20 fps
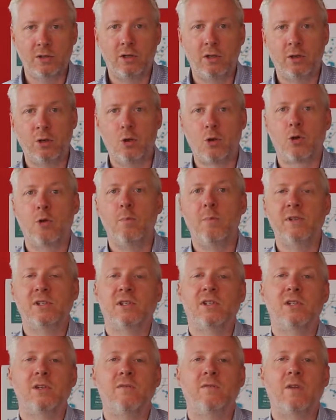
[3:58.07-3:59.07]
the local
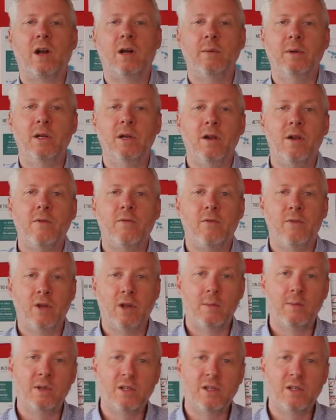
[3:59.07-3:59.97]
business environment for them